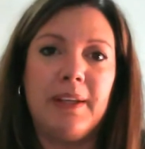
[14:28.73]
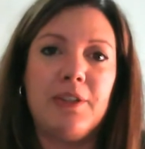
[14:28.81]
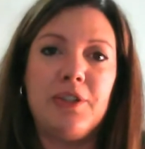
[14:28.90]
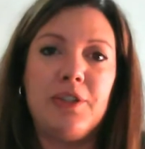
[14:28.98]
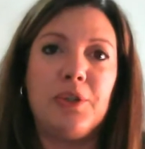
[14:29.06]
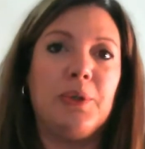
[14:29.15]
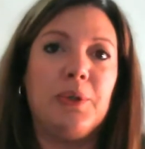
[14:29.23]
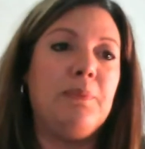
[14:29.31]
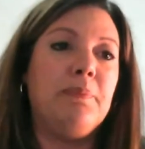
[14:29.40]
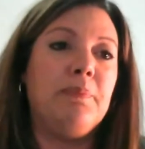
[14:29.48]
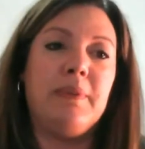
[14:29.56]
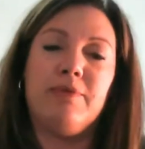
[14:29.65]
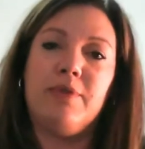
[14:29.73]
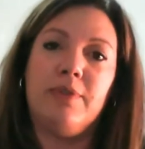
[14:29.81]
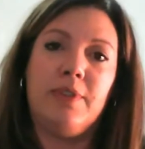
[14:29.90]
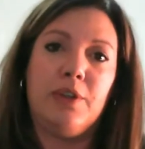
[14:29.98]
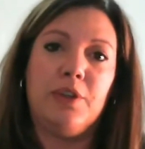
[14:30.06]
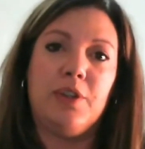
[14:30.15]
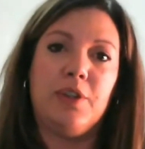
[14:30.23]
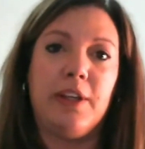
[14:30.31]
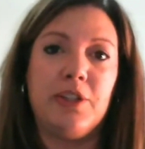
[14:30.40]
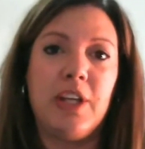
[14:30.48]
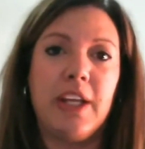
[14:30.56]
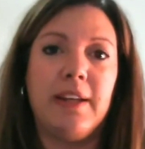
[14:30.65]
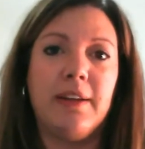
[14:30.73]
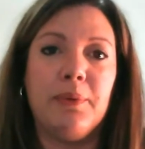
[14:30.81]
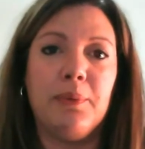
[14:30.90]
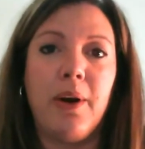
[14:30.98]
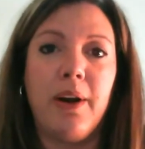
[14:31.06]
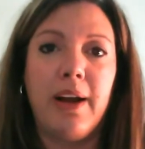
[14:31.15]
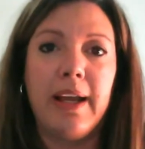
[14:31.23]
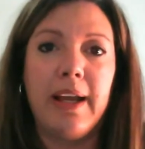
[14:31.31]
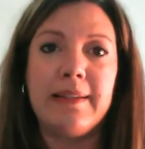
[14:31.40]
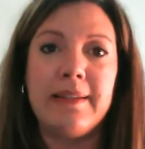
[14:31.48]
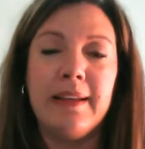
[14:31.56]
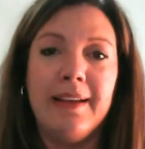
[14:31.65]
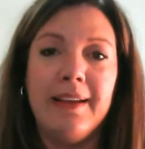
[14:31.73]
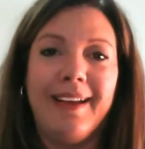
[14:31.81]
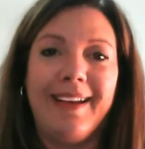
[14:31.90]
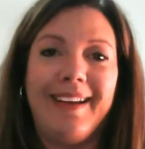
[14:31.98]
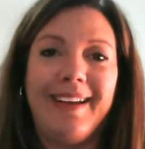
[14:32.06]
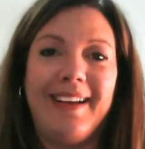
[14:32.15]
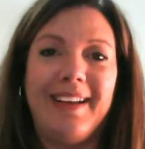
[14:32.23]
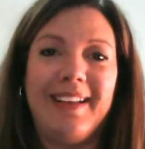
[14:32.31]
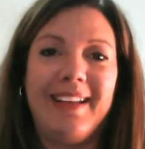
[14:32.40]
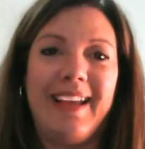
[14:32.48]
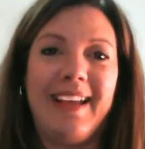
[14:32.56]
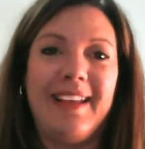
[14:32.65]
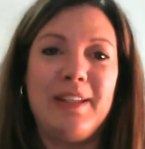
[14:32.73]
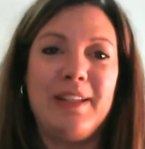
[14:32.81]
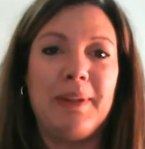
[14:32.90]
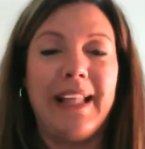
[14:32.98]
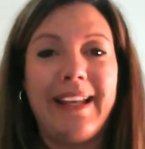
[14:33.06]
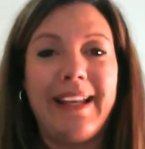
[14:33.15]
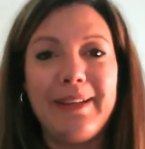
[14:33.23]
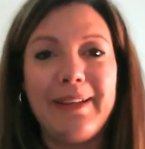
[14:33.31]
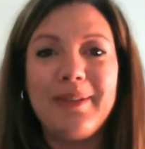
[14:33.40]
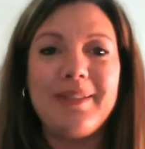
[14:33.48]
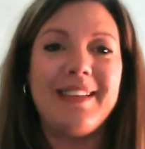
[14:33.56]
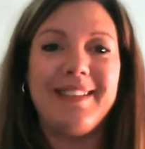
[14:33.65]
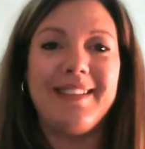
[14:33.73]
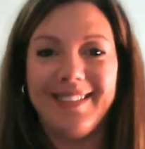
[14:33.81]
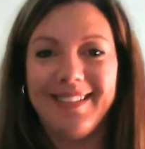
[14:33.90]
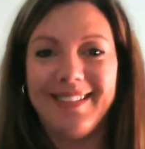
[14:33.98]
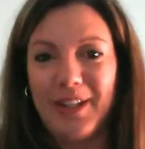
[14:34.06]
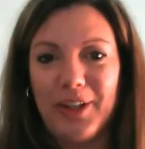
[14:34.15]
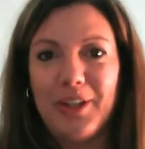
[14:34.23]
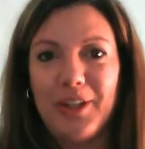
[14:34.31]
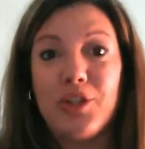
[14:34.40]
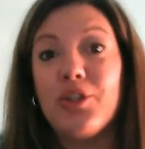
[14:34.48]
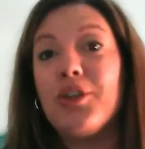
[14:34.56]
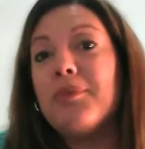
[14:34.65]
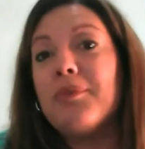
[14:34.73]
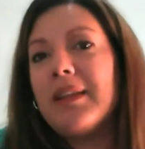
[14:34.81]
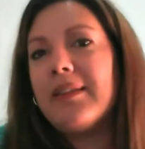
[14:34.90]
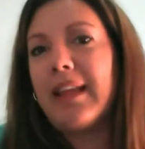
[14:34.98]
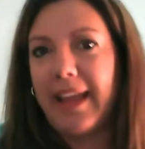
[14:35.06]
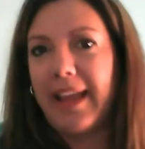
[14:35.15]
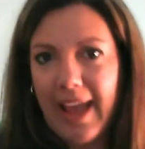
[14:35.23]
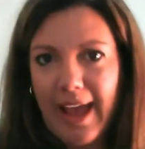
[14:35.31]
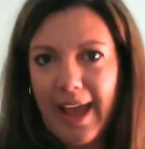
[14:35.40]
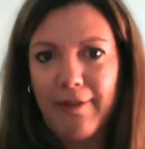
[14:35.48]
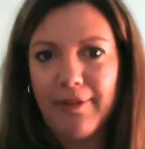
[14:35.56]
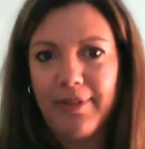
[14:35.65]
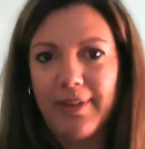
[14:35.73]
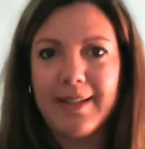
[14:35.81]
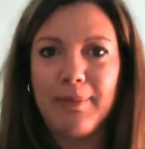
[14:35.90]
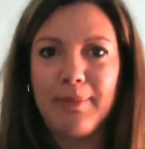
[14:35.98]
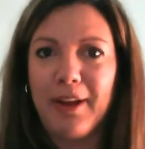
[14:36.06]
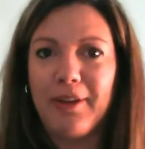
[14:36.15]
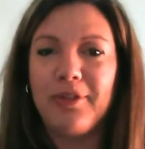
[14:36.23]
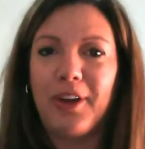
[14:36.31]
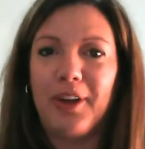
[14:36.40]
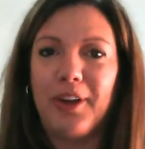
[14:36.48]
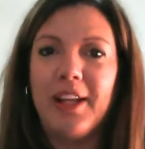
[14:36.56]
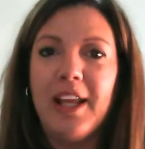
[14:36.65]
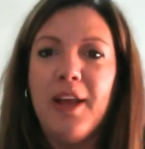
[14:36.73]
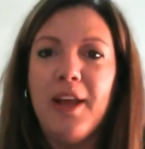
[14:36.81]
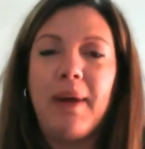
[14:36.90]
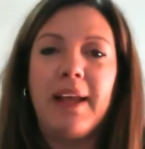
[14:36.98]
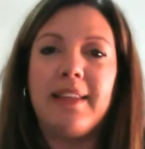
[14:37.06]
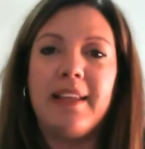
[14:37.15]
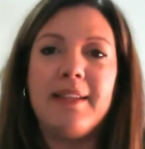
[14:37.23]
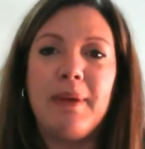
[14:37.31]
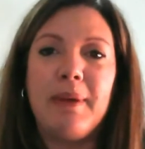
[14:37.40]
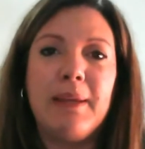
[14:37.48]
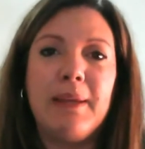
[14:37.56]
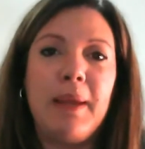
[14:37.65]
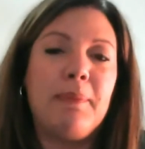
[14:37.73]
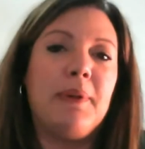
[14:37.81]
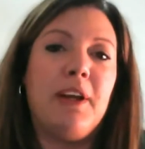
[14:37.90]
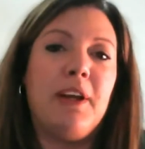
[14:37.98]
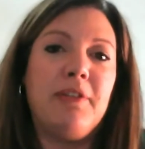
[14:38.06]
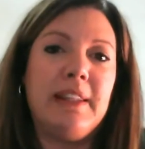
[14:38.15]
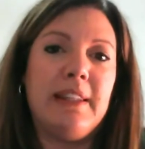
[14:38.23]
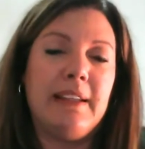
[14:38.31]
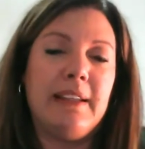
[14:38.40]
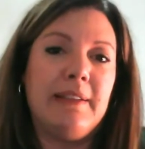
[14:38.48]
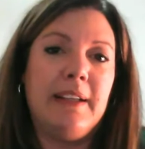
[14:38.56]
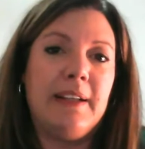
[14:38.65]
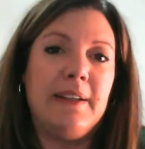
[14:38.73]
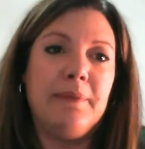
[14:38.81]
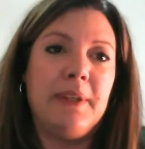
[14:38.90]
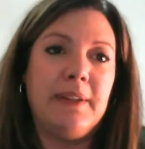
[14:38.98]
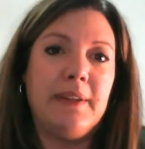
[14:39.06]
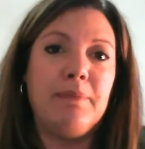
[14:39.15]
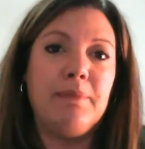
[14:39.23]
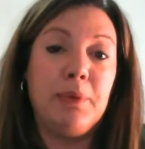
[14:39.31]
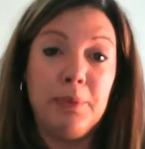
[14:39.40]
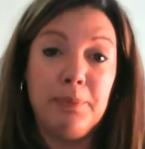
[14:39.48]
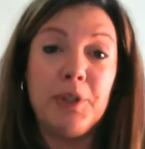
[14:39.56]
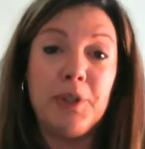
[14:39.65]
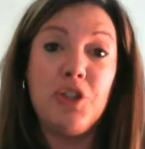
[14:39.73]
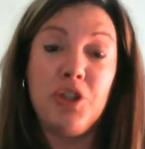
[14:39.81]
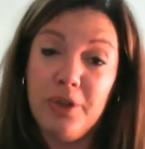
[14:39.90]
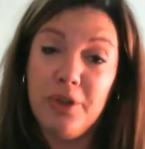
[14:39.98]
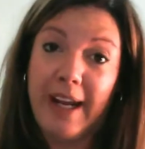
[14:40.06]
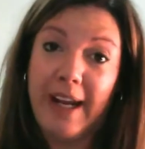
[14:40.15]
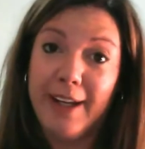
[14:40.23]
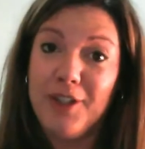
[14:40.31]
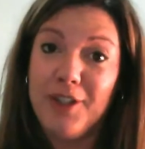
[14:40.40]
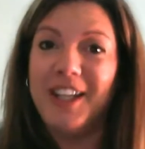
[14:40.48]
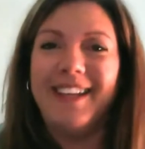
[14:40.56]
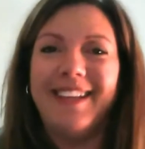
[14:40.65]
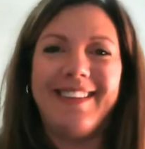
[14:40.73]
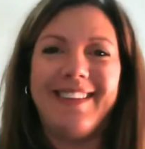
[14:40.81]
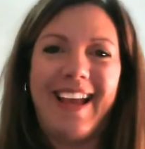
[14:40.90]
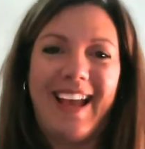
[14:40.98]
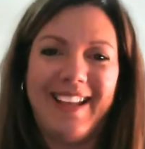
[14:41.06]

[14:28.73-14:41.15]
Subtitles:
Sure, you know, your Gen Ys and your millennials, and you know, you can assume that they have a smartphone, but there's many people over in the more mature age that